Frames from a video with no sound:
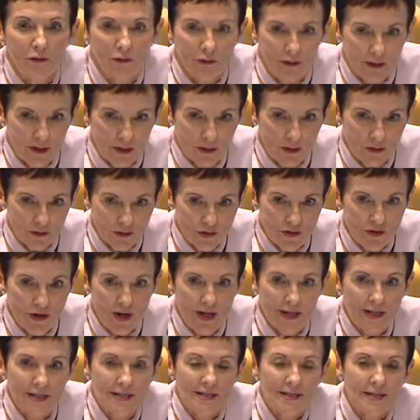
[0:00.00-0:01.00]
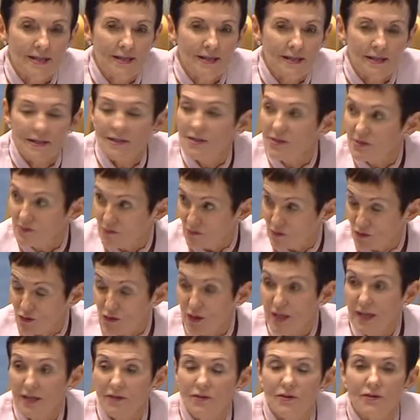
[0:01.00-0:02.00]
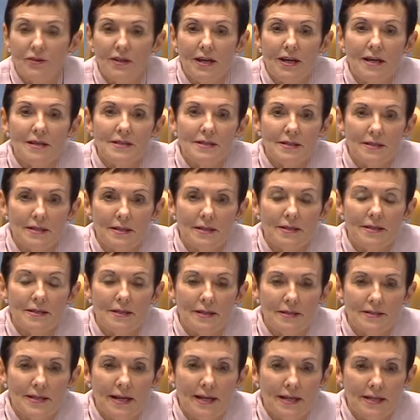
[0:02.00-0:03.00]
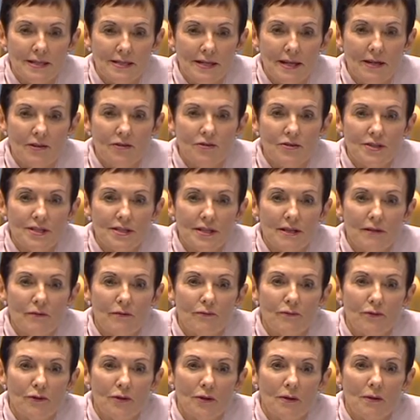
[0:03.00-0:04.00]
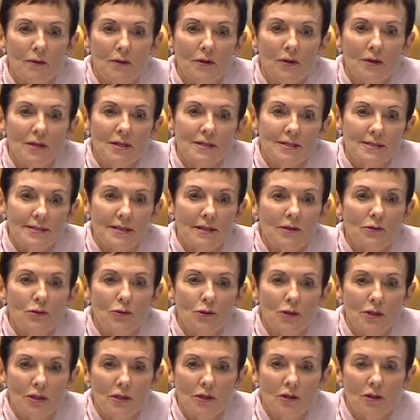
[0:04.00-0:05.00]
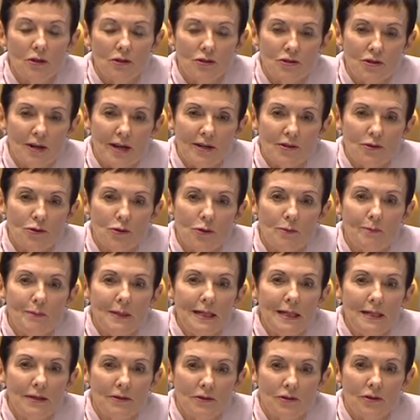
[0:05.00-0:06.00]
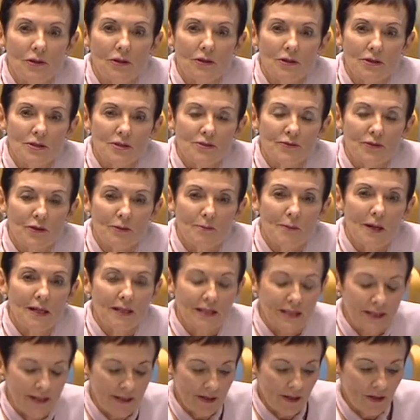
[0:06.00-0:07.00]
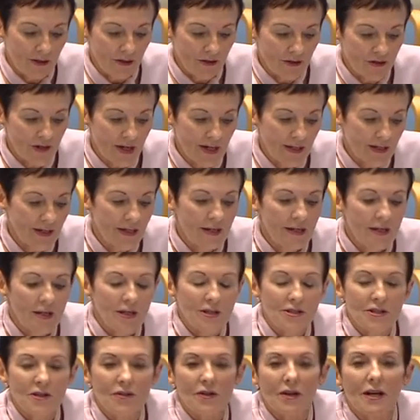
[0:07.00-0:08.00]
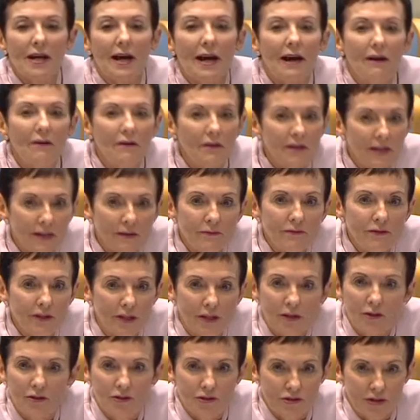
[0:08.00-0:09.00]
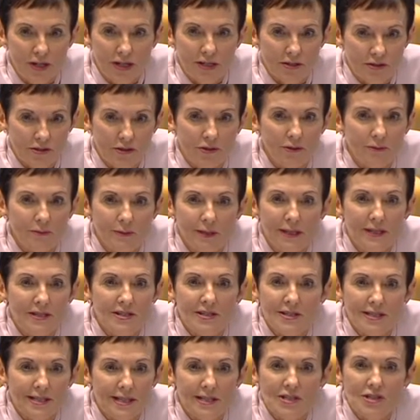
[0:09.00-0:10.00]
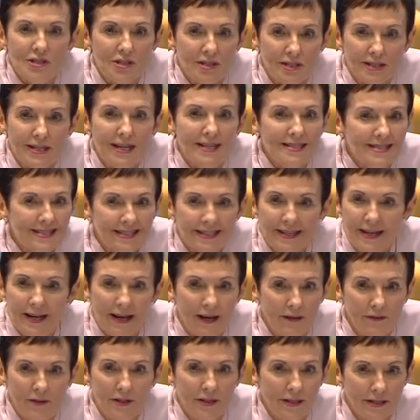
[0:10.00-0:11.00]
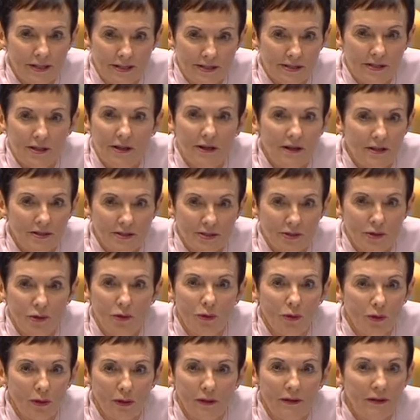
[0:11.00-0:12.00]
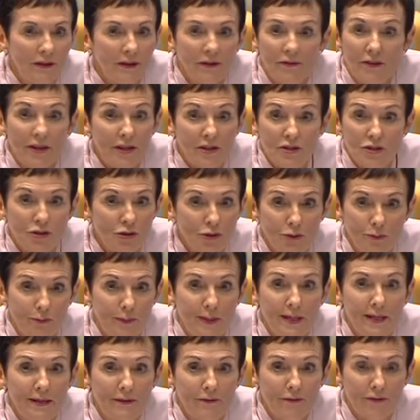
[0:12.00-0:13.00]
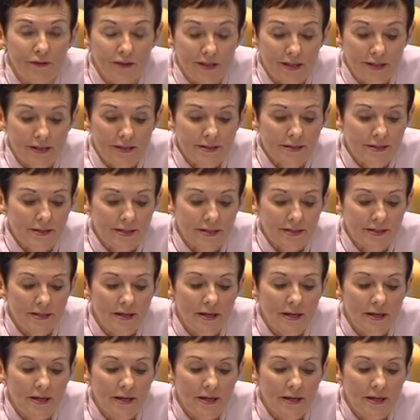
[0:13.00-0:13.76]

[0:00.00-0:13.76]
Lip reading: contract is $300,000, as Alexandra said, for a single-year contract, or $1 million for a multi-year contract. So the current unfair contract term legislation doesn't cover these guys at all. They're too big for this.